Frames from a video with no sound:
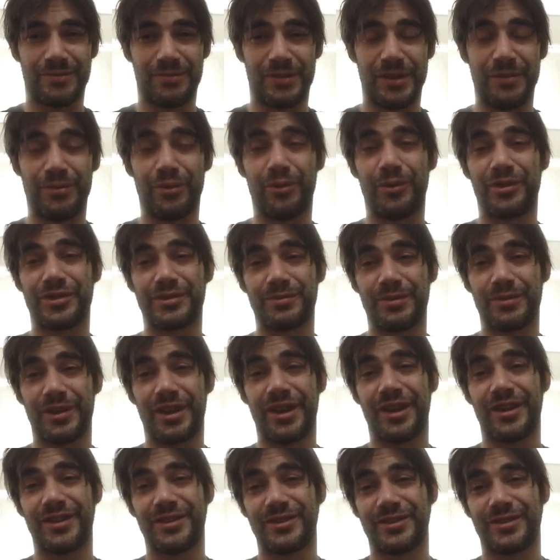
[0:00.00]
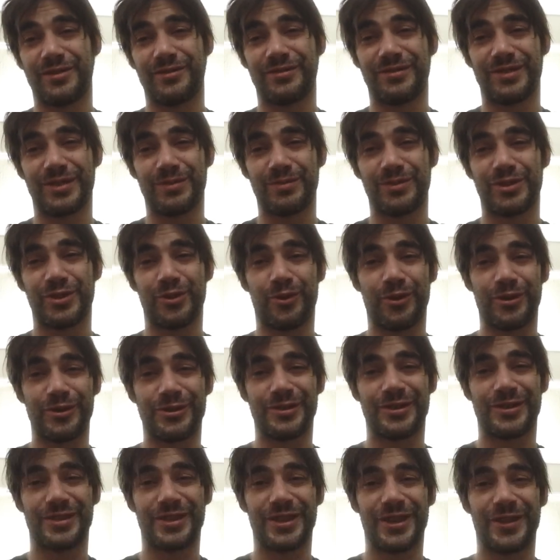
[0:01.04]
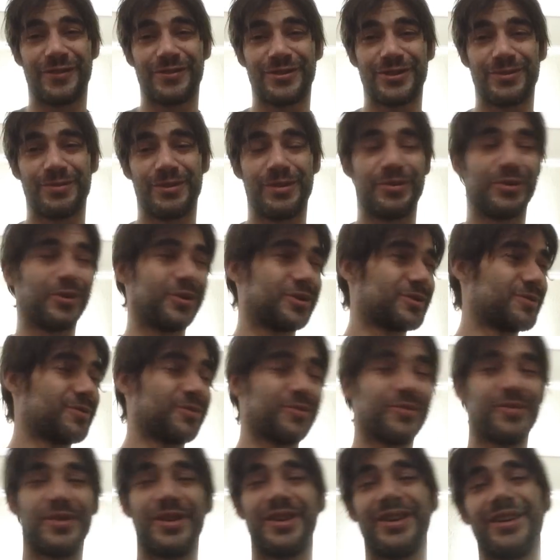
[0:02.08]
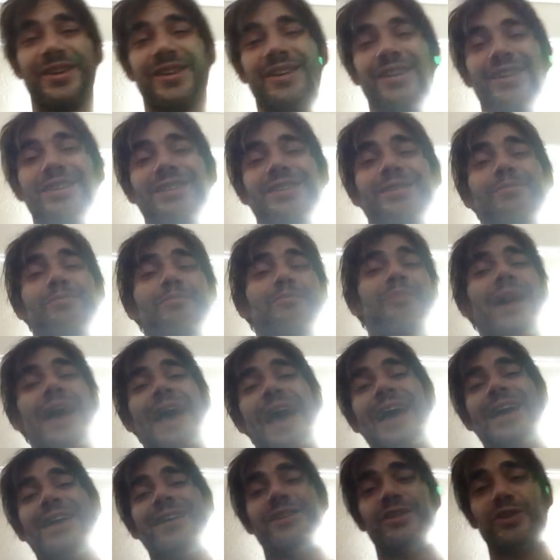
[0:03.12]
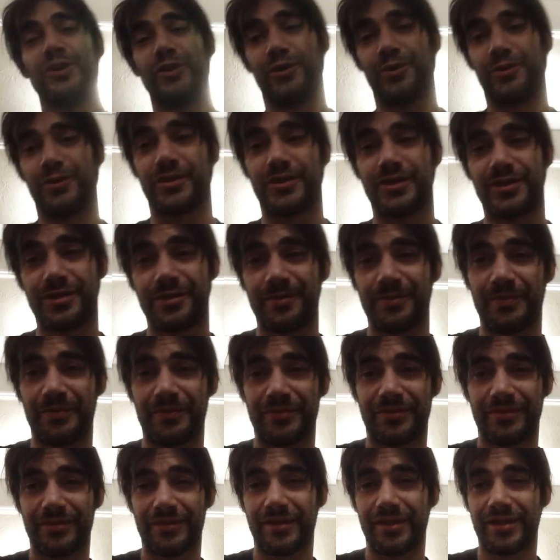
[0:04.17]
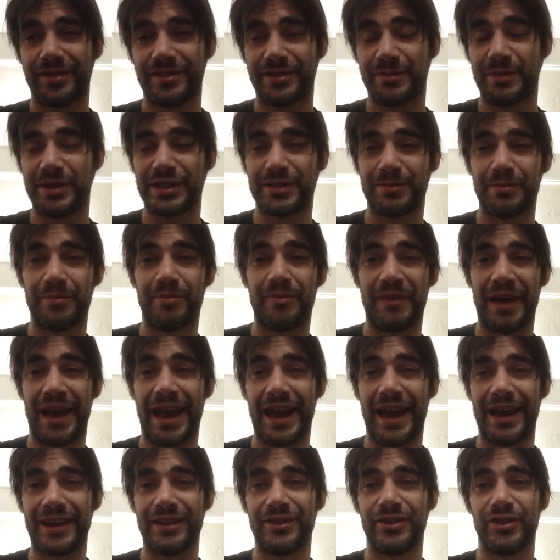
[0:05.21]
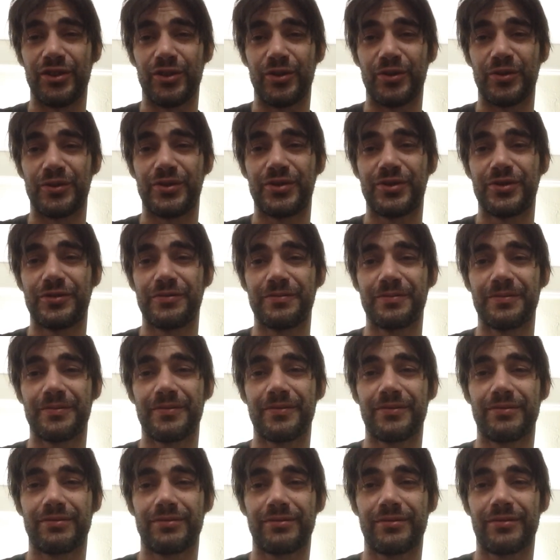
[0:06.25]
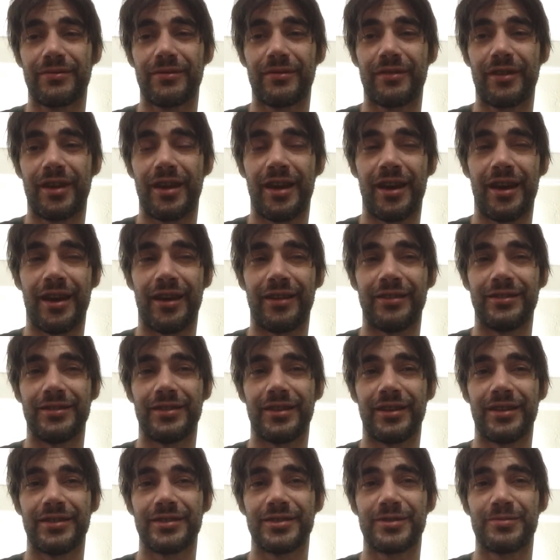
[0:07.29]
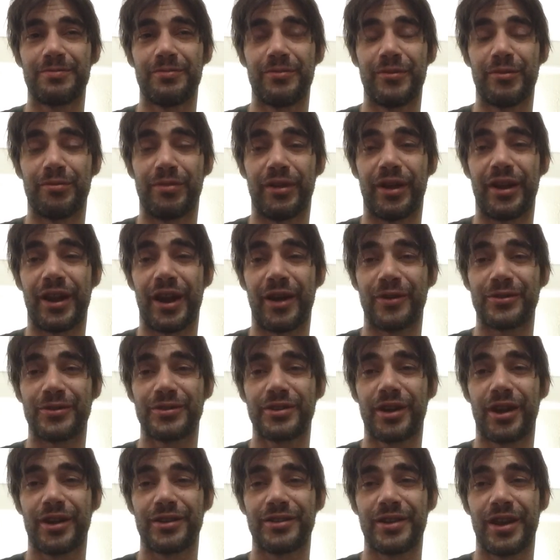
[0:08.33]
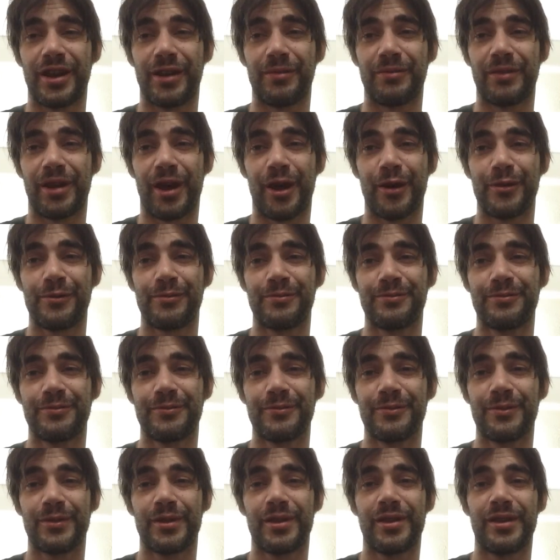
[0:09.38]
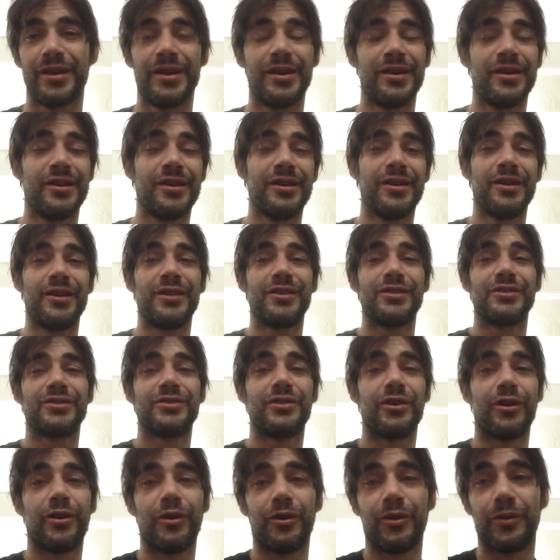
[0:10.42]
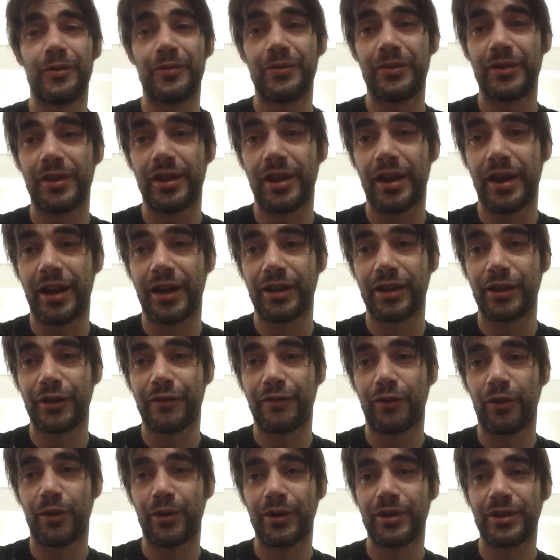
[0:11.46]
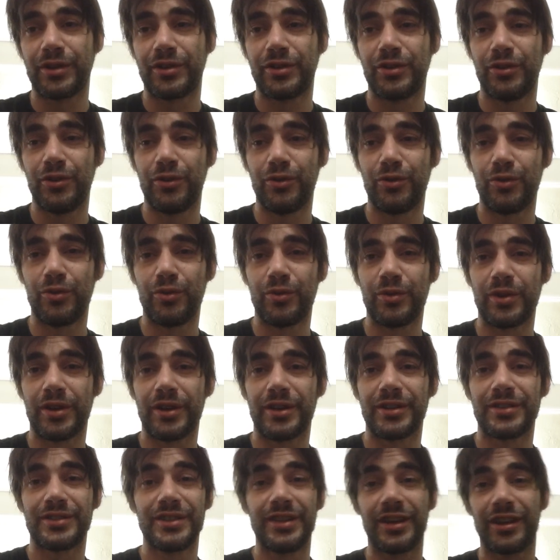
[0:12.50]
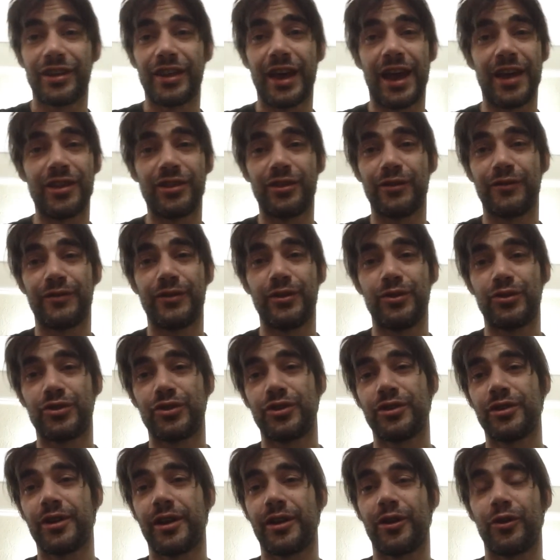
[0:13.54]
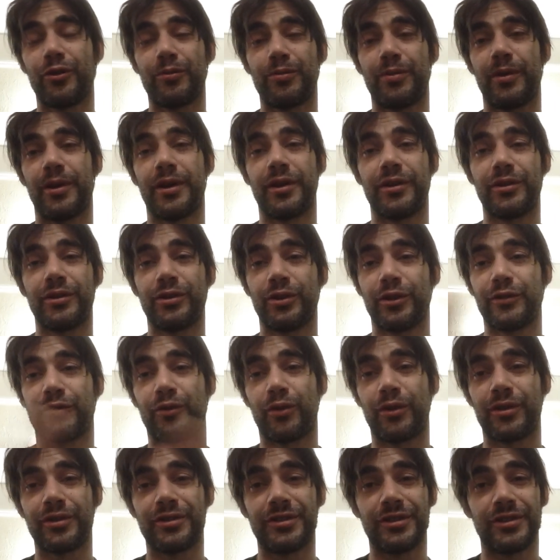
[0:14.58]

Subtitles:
people with some guns and some swords and stuff. Some people with some bad dudes. There's going to be some bad dudes. And the Bloodhound's got to take them down. So I look forward to seeing that in the future. I hope you look forward